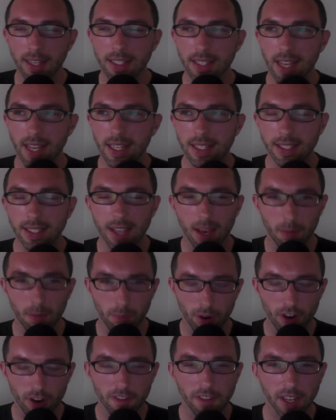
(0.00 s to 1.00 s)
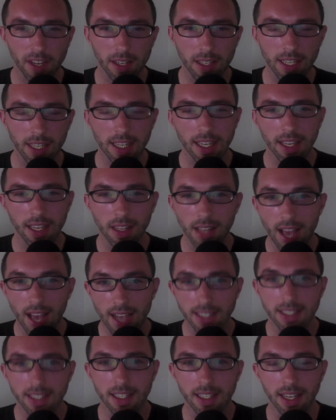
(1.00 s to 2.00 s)
that is not perfectly
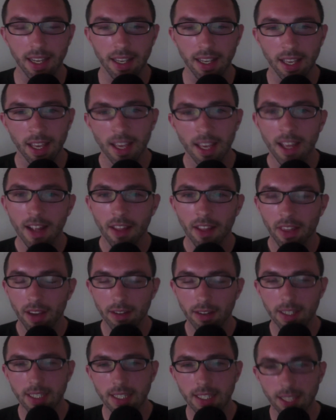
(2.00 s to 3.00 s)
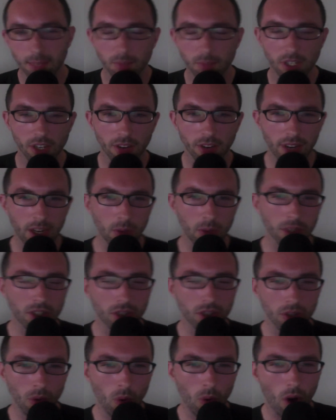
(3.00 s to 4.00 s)
elastic. There is some degree to
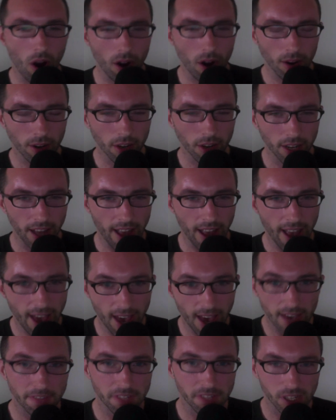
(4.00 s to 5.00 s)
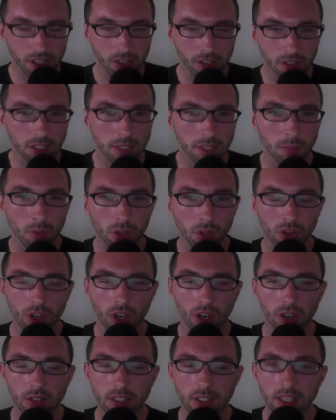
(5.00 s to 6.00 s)
which you are going to have to use some
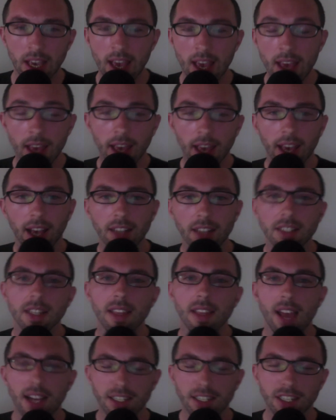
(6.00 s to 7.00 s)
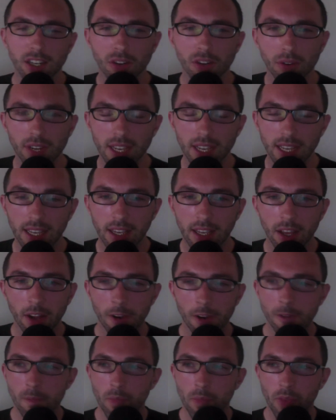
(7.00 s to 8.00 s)
glucose. And to that degree,
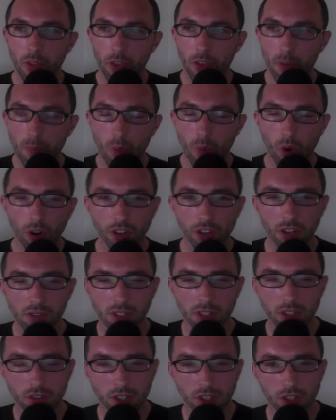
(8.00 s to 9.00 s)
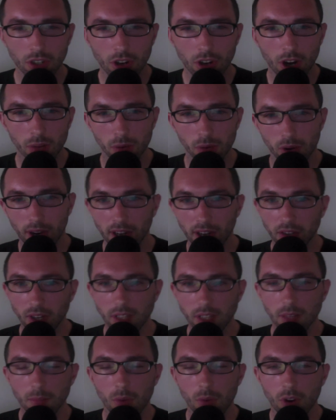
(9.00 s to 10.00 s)
the more you restrict your
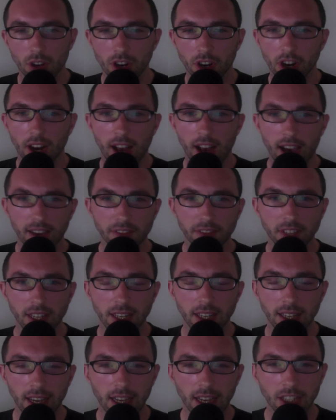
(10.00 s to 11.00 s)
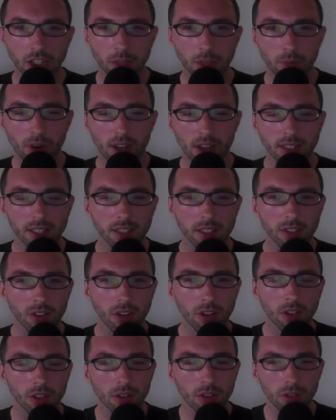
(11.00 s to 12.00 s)
carbohydrate, the more you're going to have to engage in a process
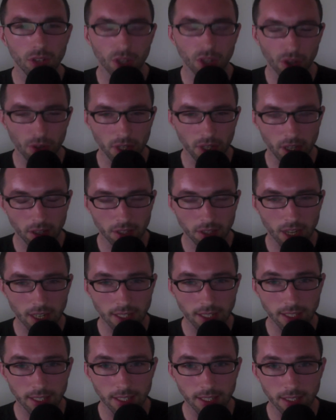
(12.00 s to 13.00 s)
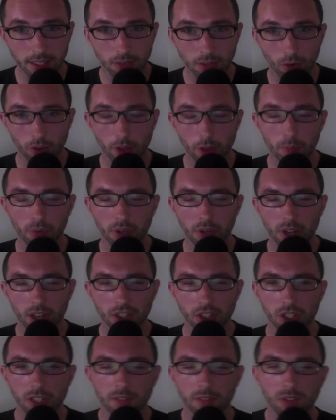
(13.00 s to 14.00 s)
called gluconeogenesis, or the
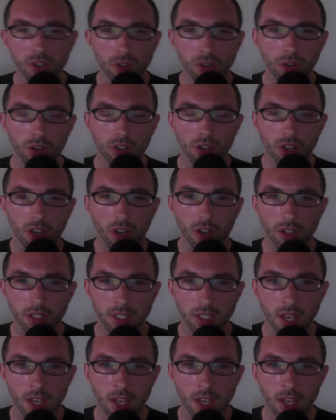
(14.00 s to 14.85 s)
production of new glucose